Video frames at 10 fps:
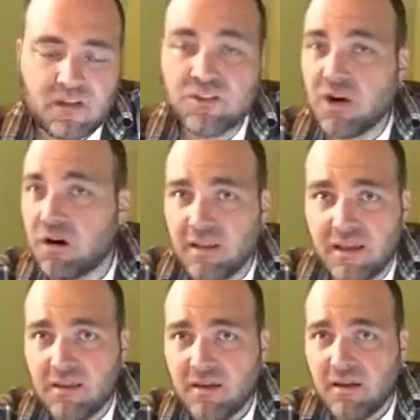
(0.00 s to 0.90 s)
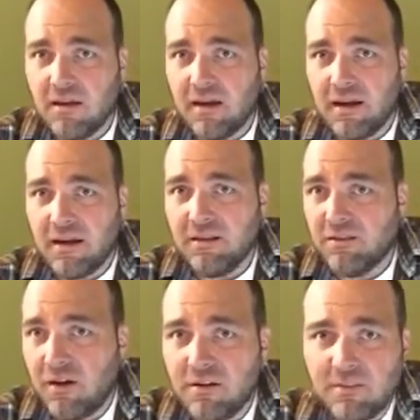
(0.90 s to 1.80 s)
Charlie
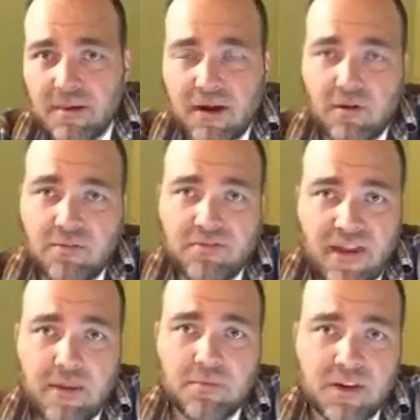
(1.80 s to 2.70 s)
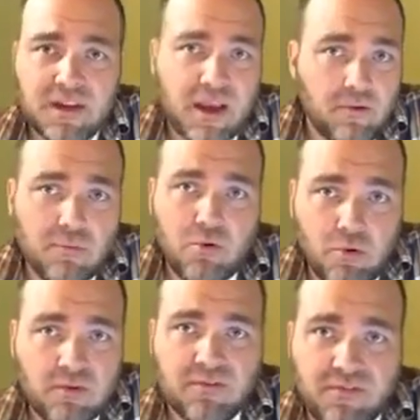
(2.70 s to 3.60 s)
talks about family and how
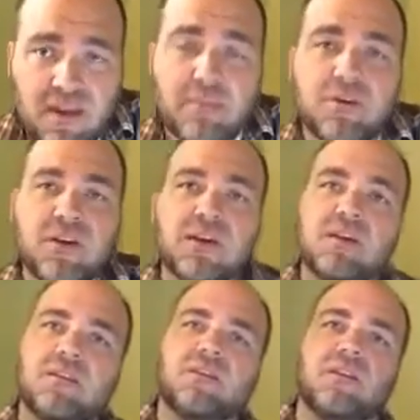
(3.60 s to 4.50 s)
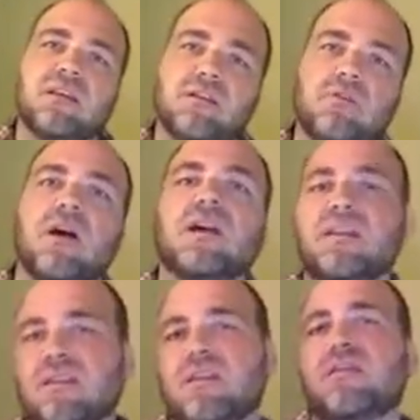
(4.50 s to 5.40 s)
important family is, and that they're lucky
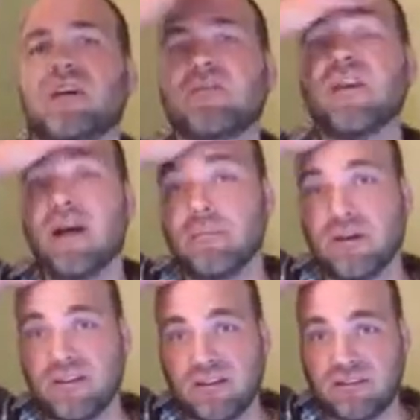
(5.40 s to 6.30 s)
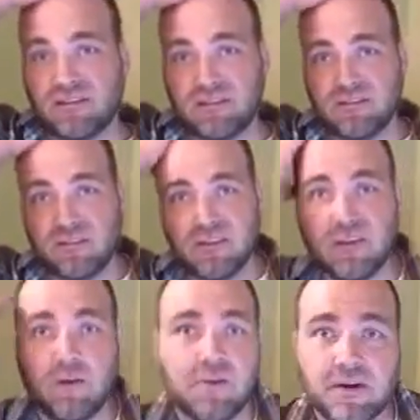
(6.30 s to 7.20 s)
that they've got a family that's
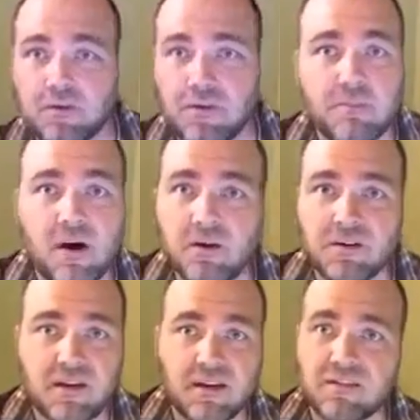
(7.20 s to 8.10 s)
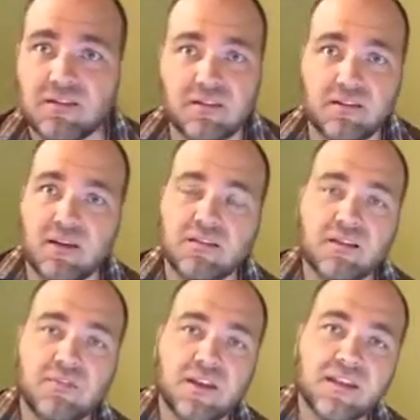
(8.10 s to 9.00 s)
thicker than politics and
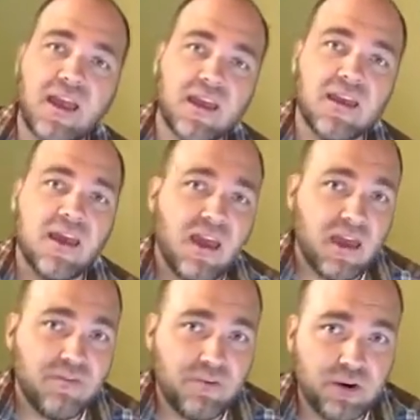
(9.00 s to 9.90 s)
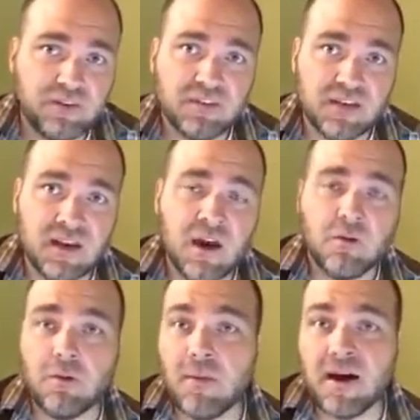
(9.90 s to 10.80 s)
stuff like that. And Felicity
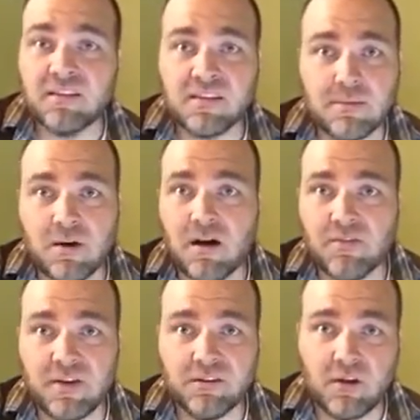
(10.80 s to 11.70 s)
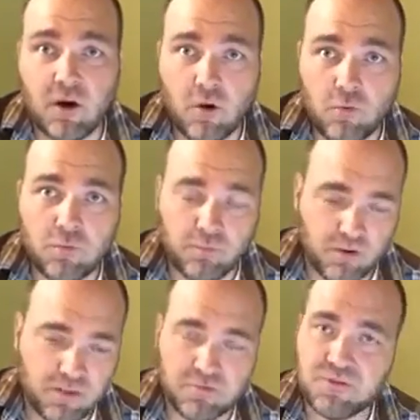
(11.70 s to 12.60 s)
reminds him of his own
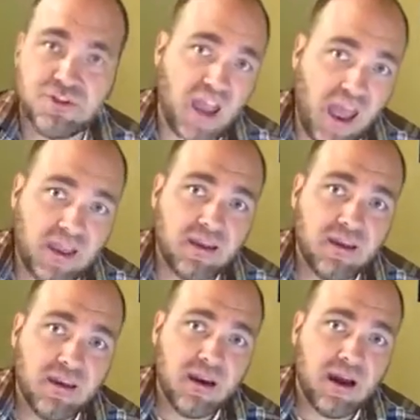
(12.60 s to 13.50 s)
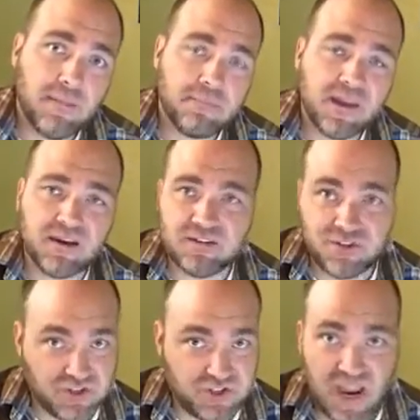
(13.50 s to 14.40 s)
brother Jack. And
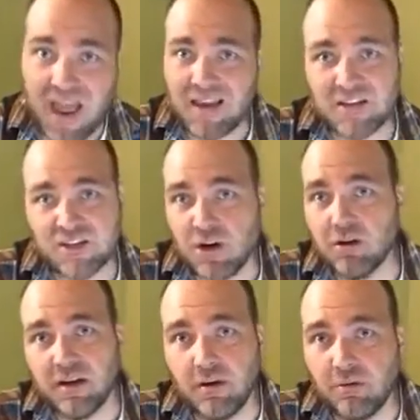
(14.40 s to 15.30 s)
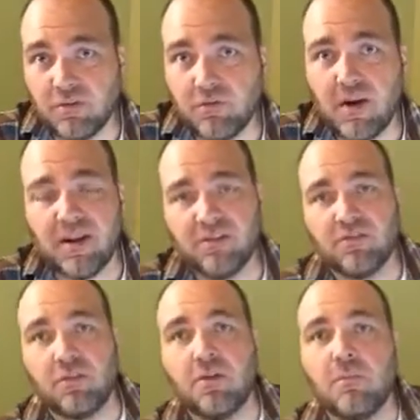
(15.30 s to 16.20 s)
Jack and Charlie are estranged,
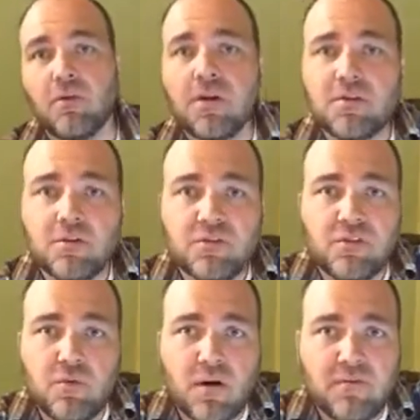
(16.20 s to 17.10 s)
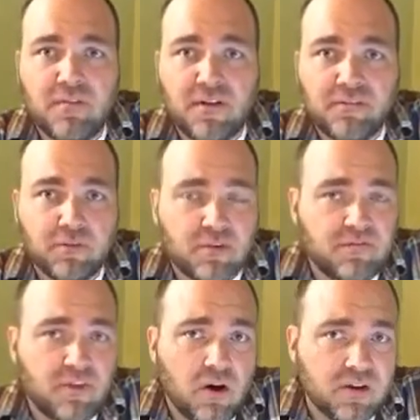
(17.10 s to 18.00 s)
so they're brothers who have sort of
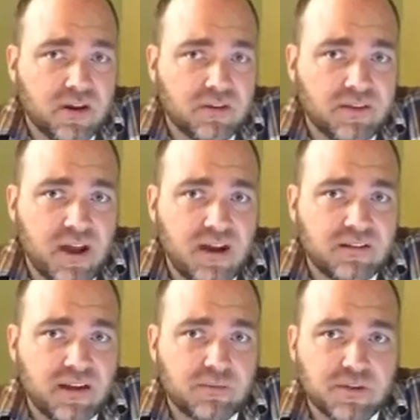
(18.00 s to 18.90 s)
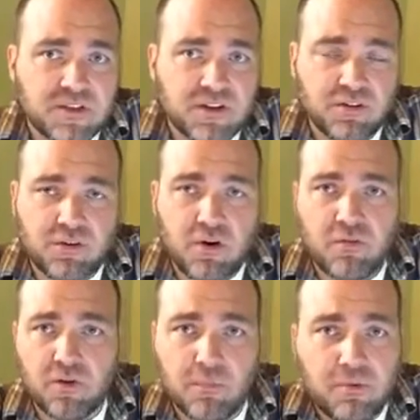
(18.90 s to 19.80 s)
fallen out of contact with each other
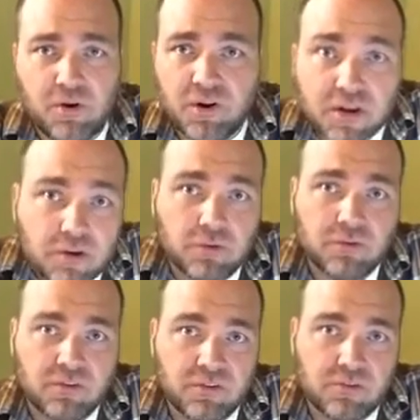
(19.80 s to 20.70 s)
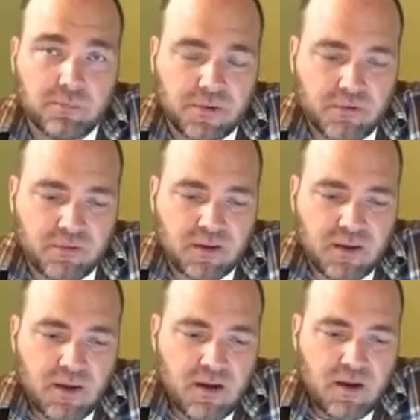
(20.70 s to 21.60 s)
over a political dispute.
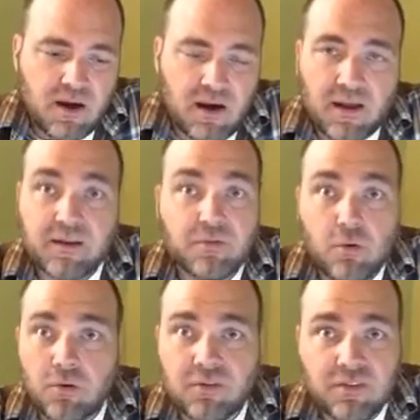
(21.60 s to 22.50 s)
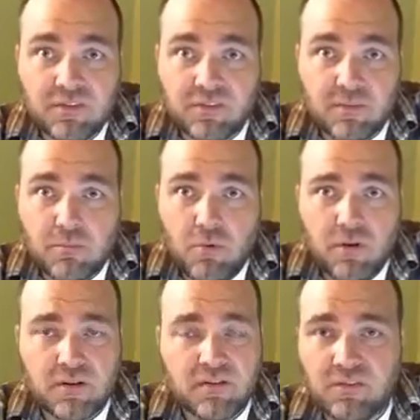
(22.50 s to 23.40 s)
And of course, this is
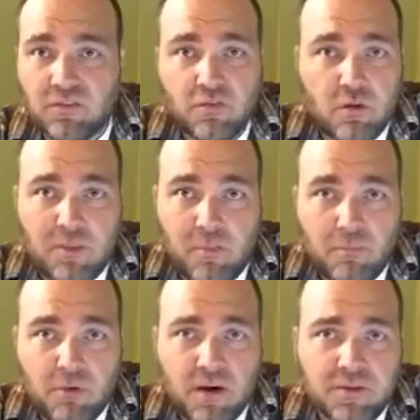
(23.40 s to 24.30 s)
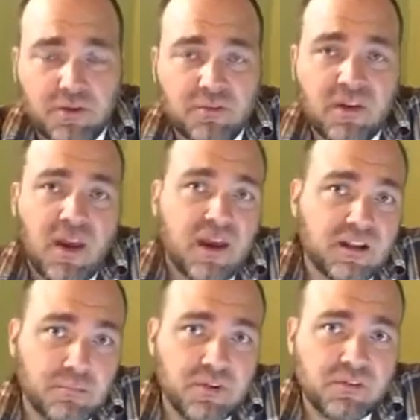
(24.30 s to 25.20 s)
important. This is a story about brothers, and
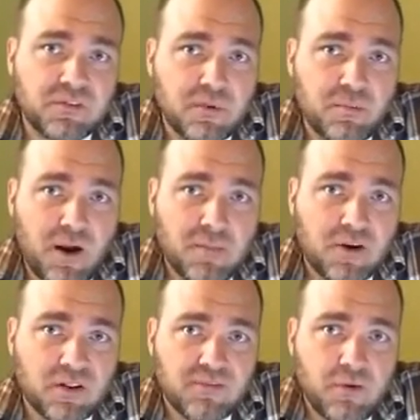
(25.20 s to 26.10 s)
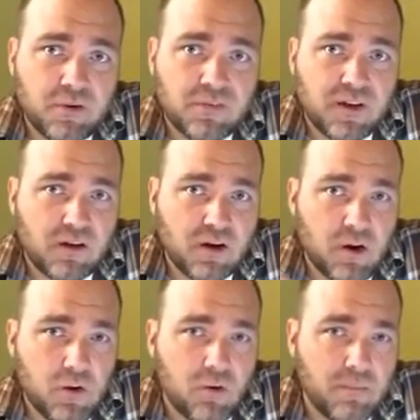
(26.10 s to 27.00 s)
the brothers that we're primarily focused on are
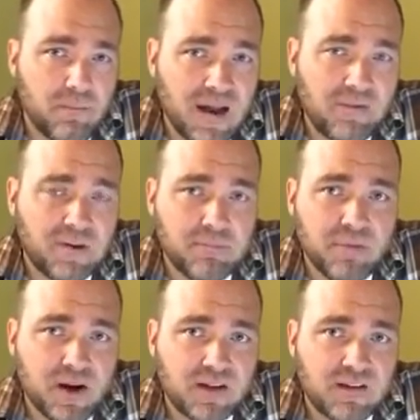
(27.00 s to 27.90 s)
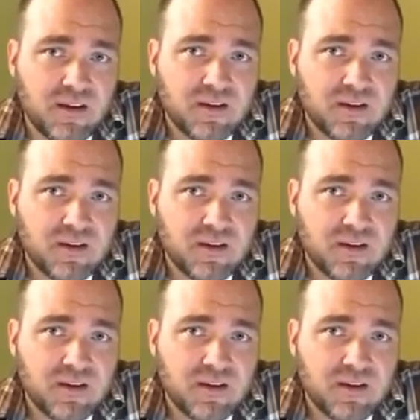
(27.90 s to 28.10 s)
Cole and Byron, but